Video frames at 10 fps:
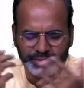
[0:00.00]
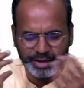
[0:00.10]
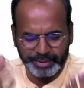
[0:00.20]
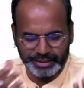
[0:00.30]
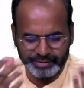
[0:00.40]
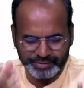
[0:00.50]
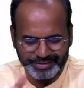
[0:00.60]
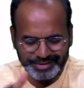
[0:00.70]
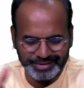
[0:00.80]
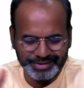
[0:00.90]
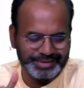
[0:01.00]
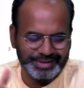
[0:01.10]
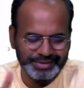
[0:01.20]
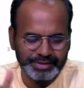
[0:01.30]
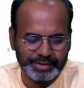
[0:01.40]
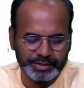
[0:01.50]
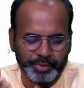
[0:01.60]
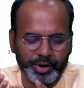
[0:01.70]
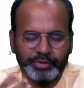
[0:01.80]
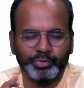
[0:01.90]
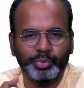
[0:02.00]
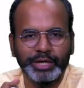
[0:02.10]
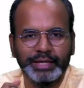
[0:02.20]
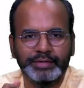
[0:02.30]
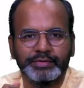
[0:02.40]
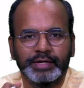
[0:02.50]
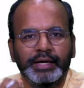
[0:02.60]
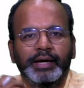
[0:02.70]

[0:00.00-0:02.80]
I mean, this is list listed as part of weeks,